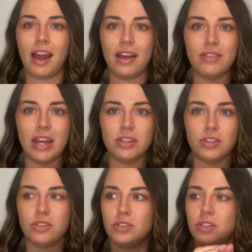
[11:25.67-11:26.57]
And then
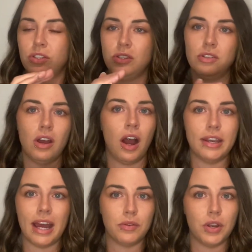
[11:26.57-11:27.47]
I
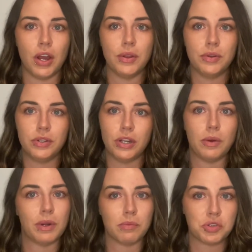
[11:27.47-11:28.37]
now know, you know,
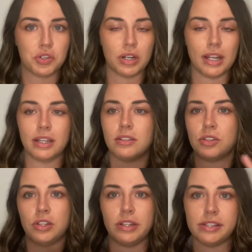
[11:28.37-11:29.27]
when I'm struggling,
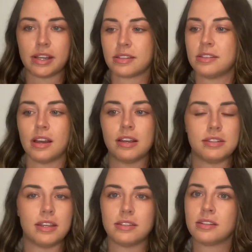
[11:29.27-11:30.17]
do these
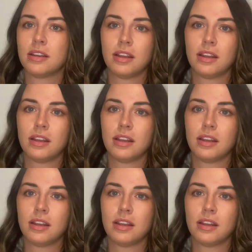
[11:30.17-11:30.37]
exercises,